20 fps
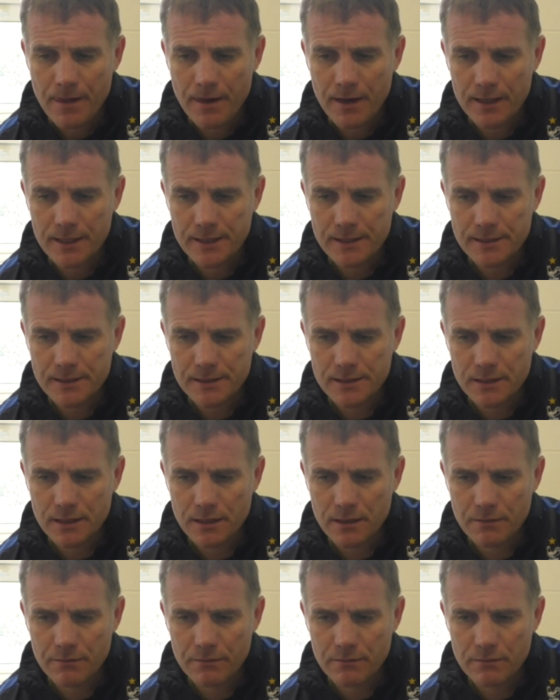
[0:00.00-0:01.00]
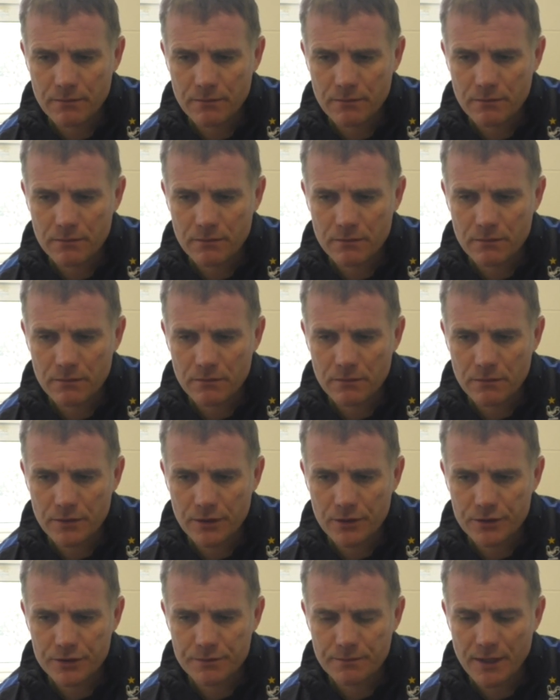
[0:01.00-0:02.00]
And um,
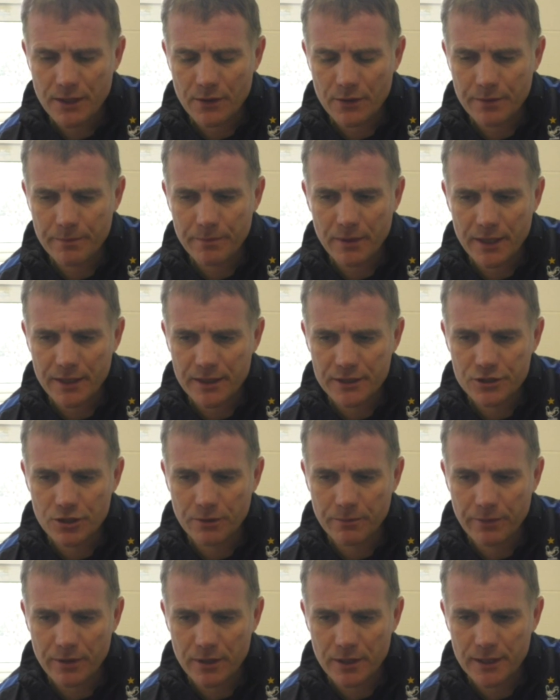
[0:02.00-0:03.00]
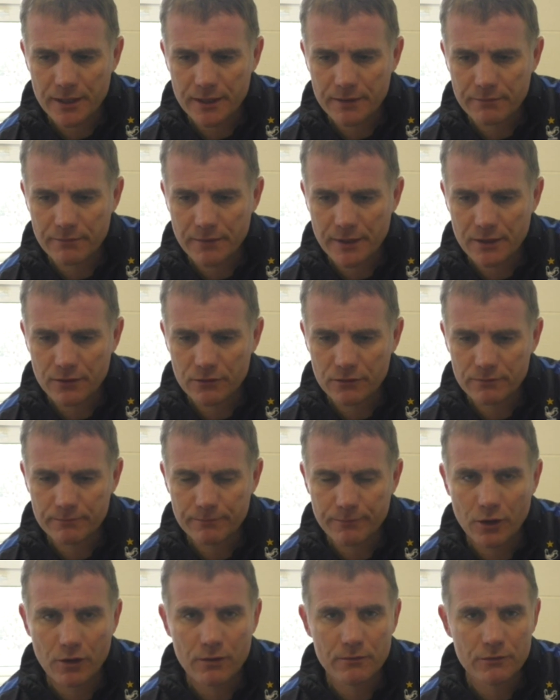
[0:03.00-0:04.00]
it doesn't matter you're playing the top of the league, middle,
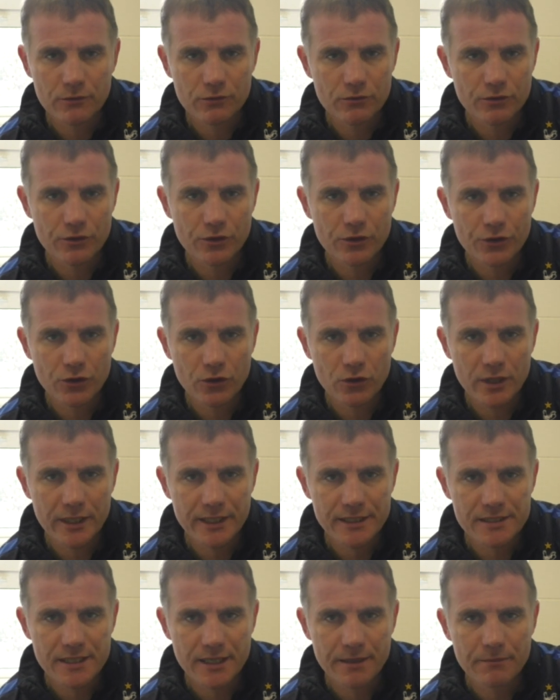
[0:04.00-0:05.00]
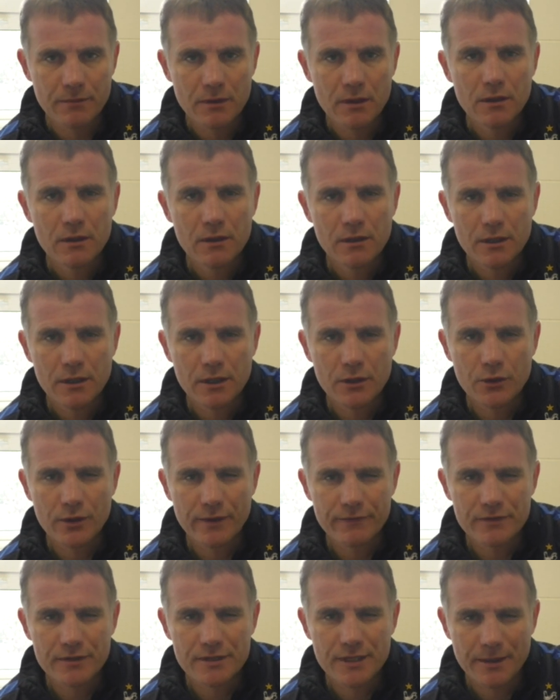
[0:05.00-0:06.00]
bottom, or a non-league team know, you
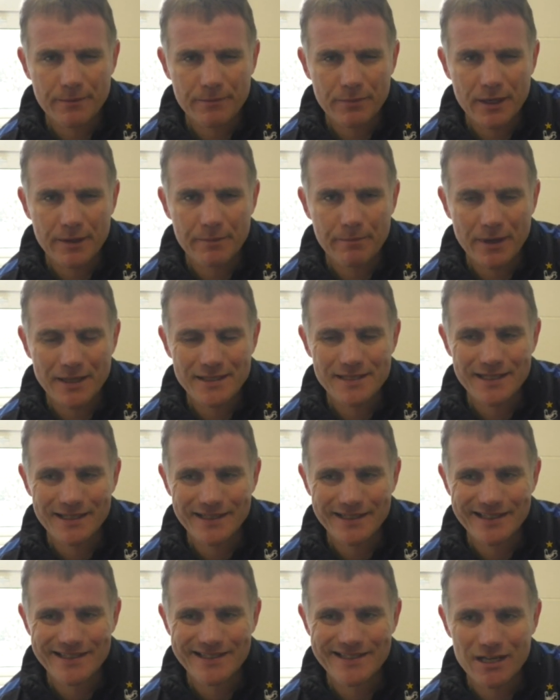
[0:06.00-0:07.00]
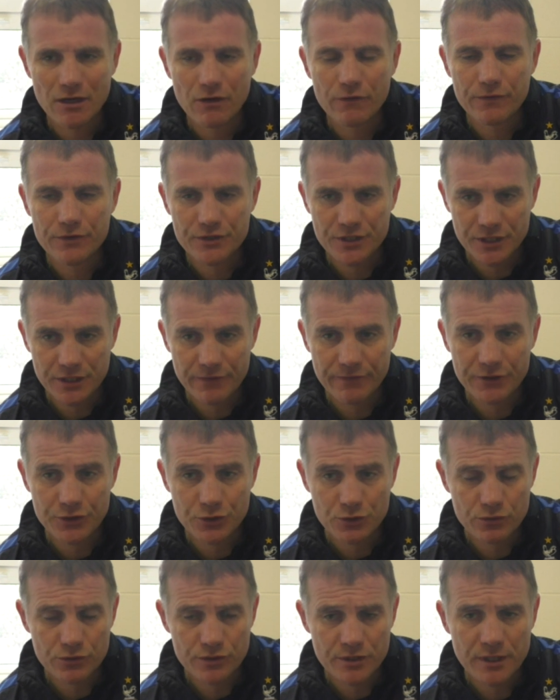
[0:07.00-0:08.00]
have to take play better yourself as
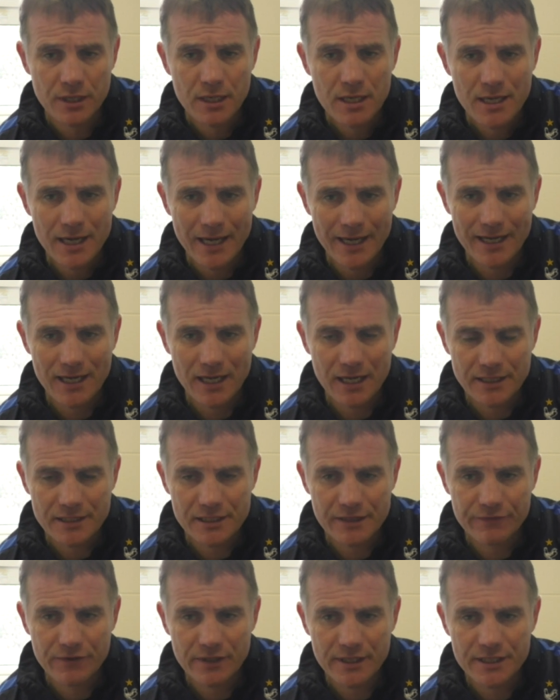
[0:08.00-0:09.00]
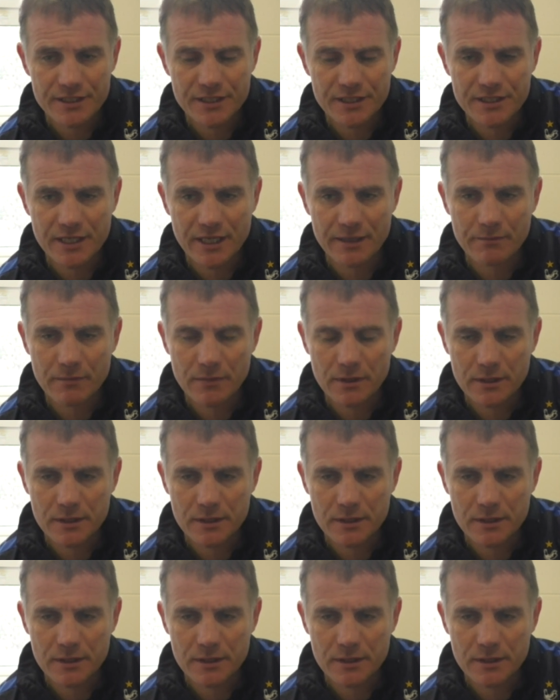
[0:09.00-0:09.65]
individuals and, and collectively as a team.